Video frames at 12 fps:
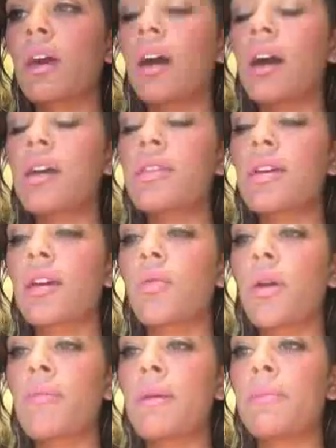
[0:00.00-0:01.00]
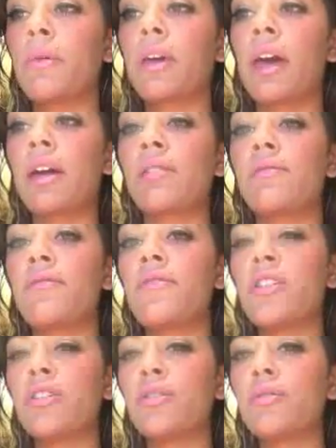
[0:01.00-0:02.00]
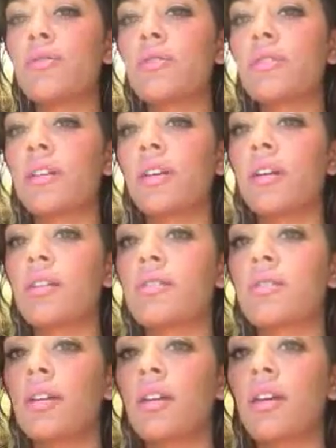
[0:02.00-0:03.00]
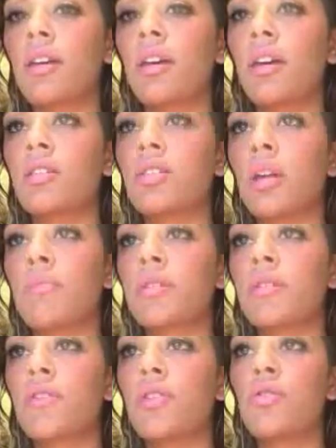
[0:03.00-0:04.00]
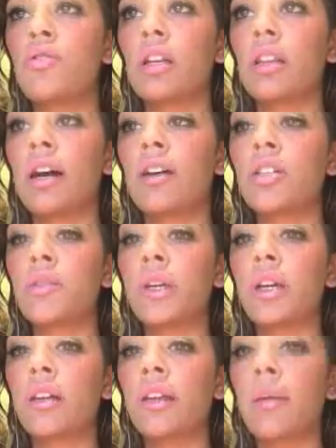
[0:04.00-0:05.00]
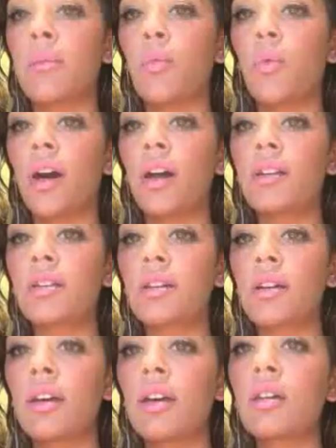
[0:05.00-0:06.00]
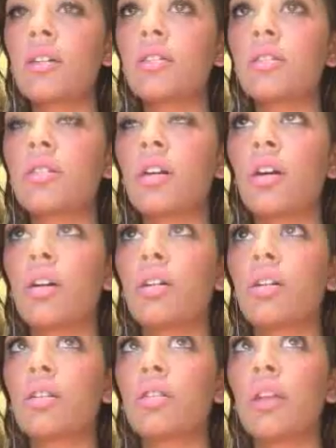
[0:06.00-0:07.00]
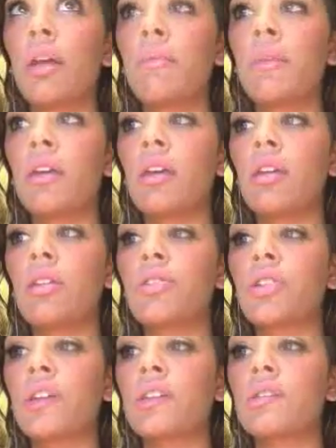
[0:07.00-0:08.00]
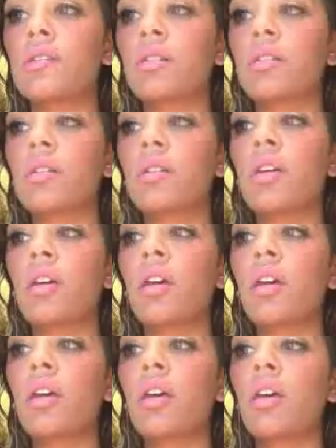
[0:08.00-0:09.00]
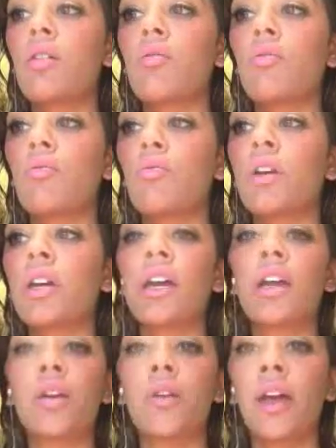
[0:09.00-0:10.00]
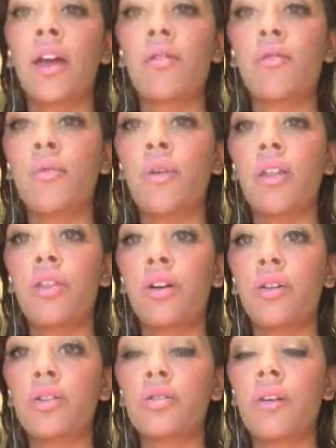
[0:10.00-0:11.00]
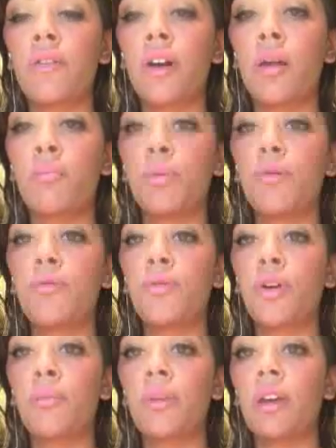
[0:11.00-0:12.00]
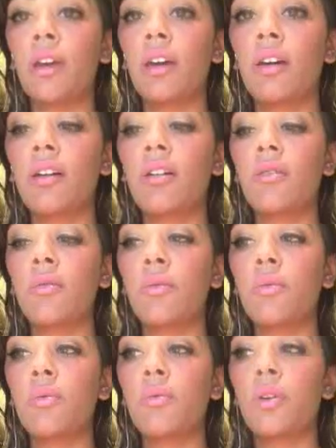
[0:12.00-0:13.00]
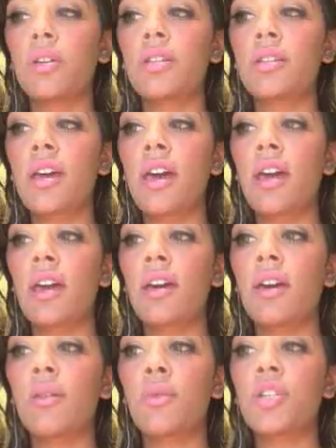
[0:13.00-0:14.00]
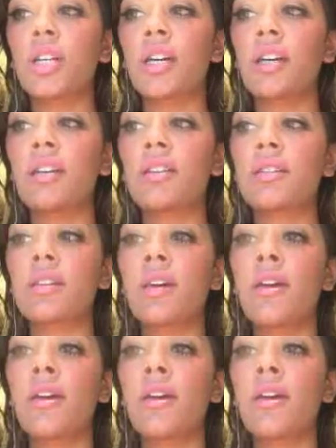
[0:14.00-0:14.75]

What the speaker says: I think where people get confused is in terms of who's allowed to reclaim what. So let me just reiterate what those who have come before me will say, which is,